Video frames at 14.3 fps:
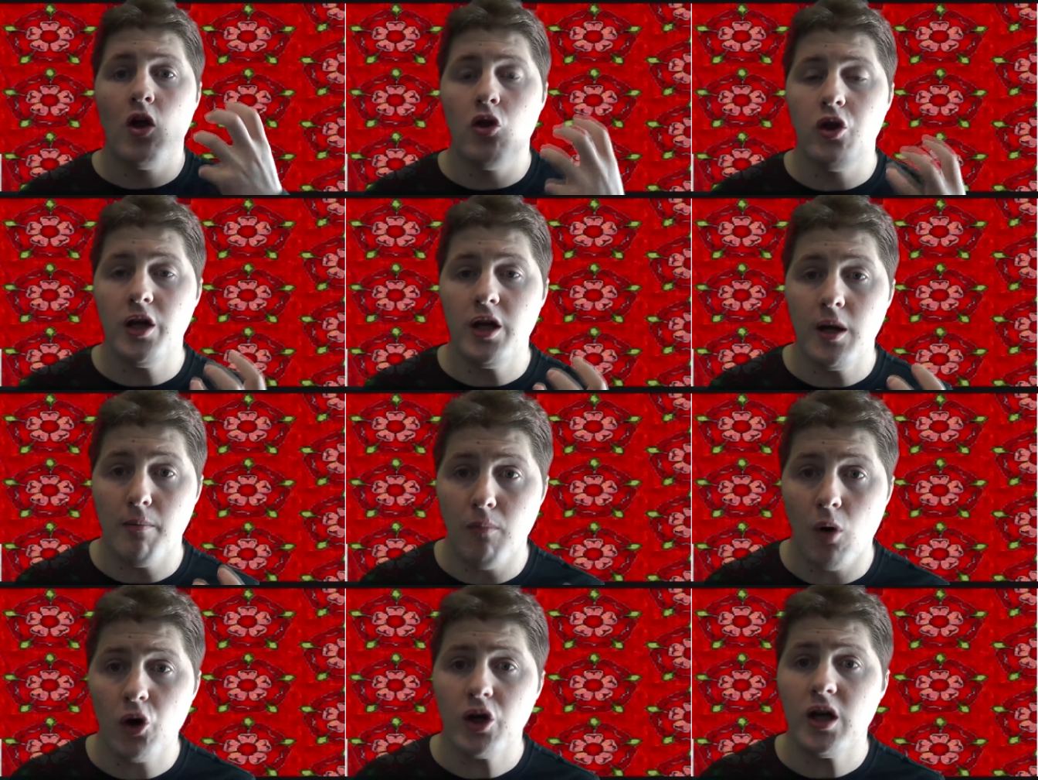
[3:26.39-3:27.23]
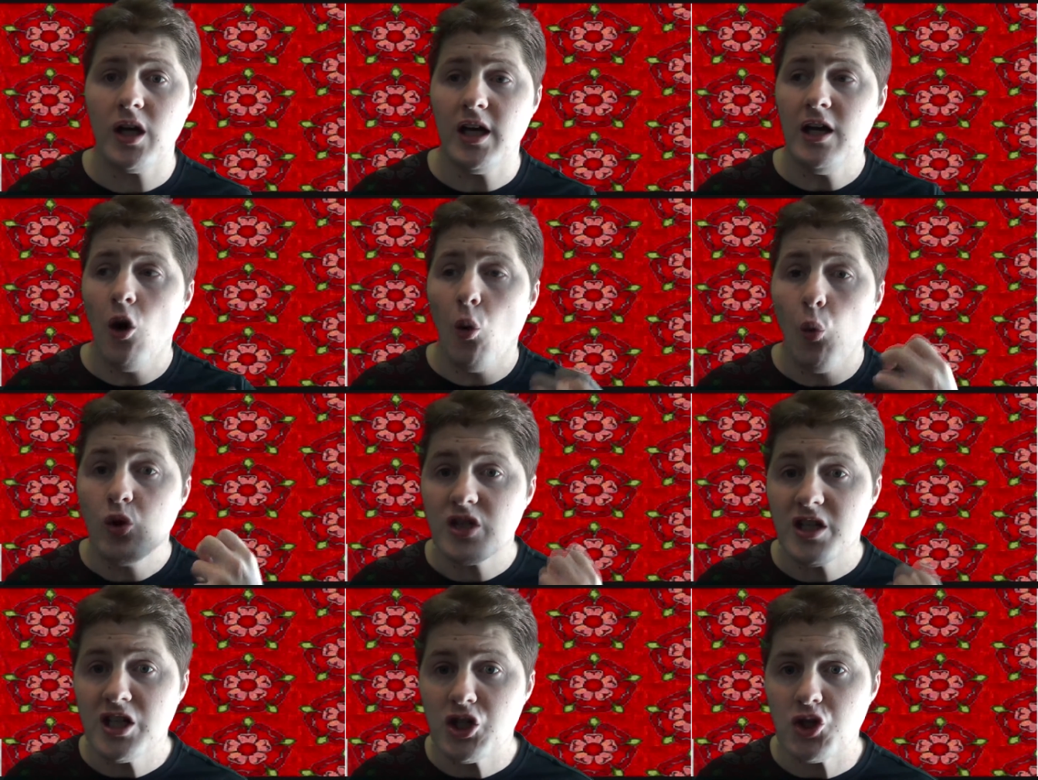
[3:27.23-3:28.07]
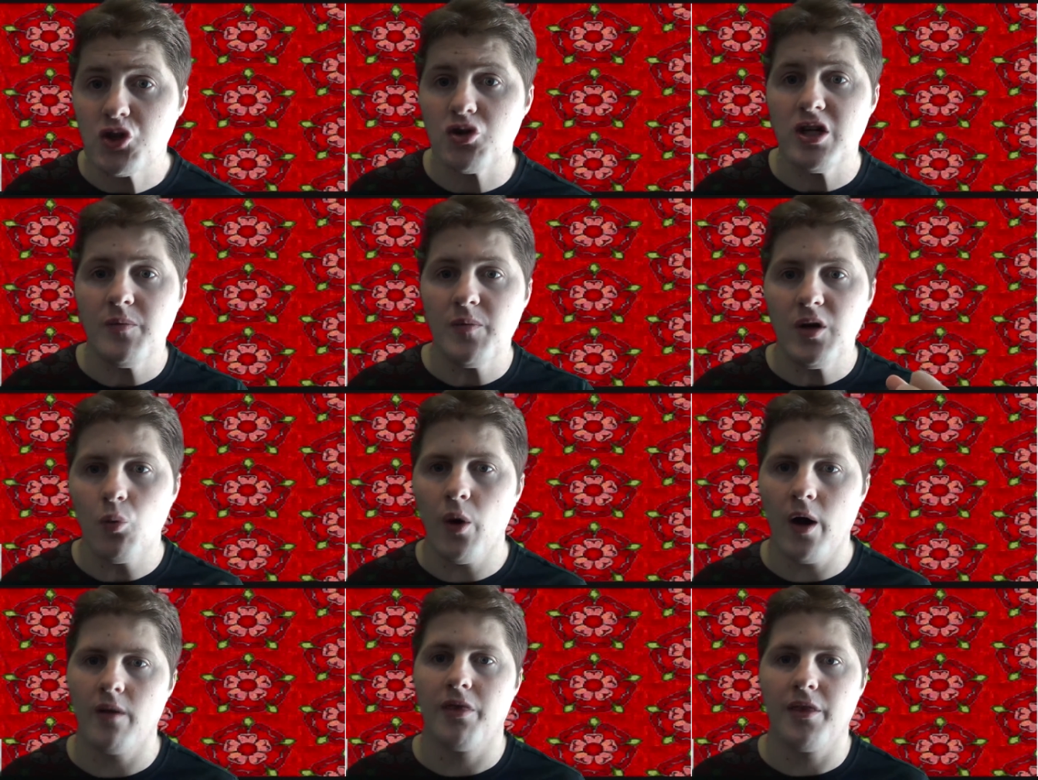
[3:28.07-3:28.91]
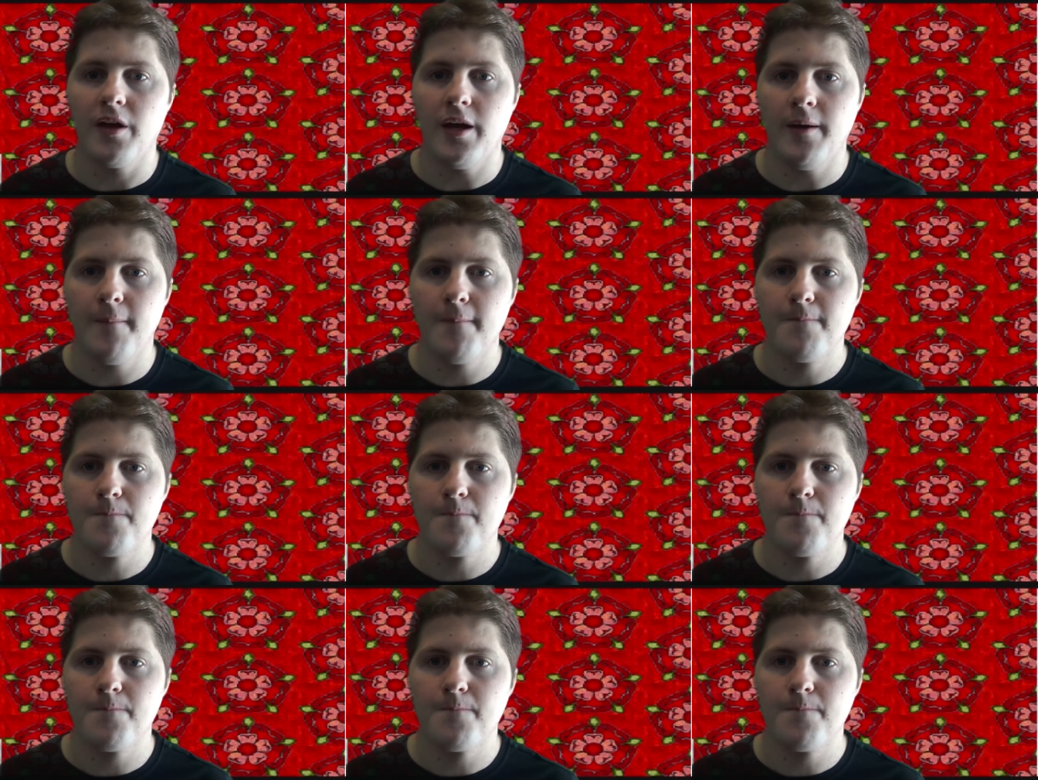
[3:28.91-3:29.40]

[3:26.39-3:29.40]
the monarchy was extremely wealthy.